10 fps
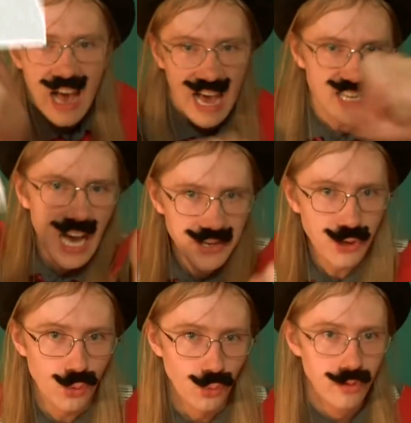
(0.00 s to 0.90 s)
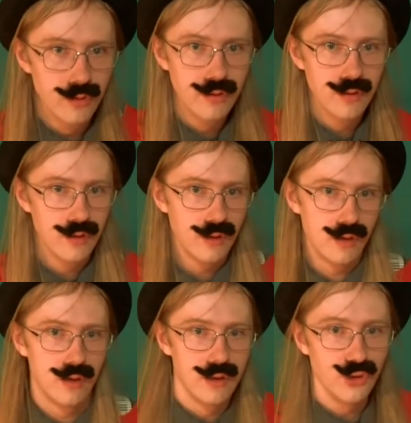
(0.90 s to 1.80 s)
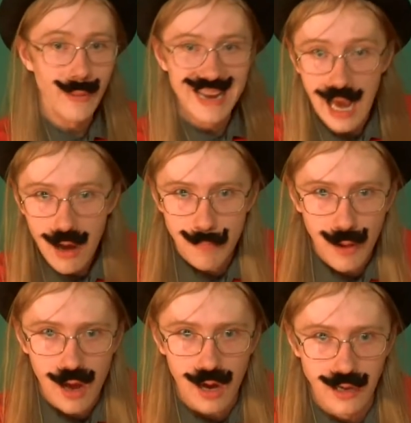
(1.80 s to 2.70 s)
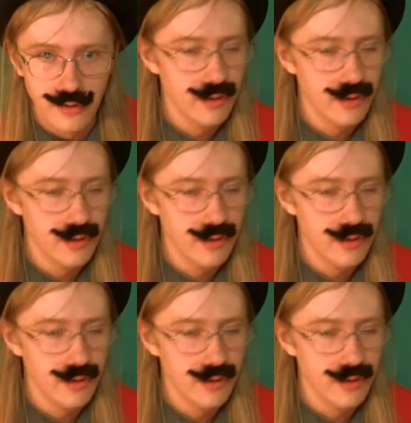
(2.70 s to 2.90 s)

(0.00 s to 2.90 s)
I got you! You may now applaud.